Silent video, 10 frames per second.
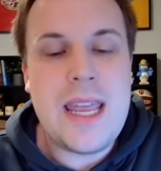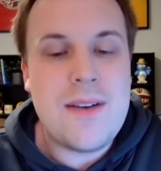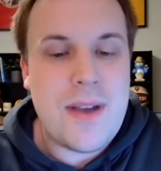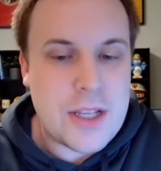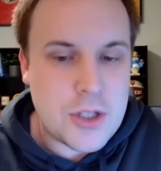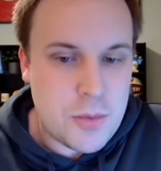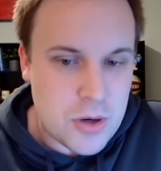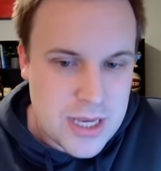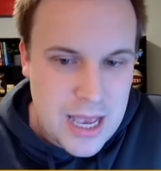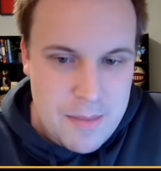event, sports,
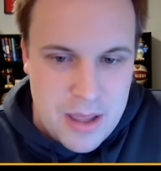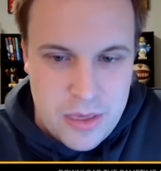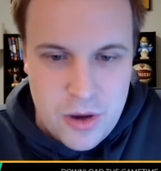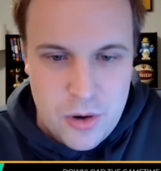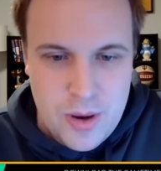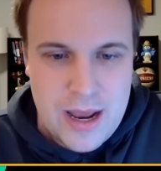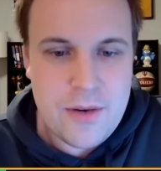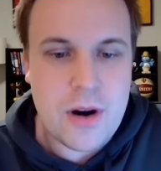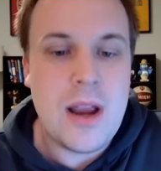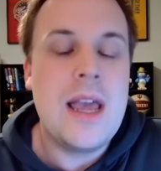comedy, theater,
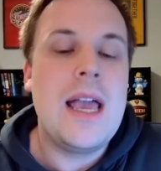whatever.